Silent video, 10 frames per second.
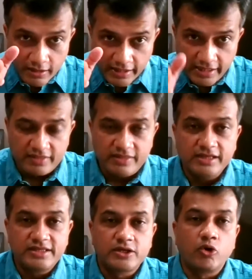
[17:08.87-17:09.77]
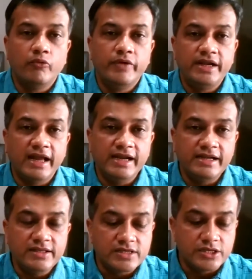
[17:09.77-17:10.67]
In this
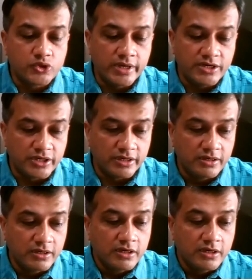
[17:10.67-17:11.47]
COVID-19 situation,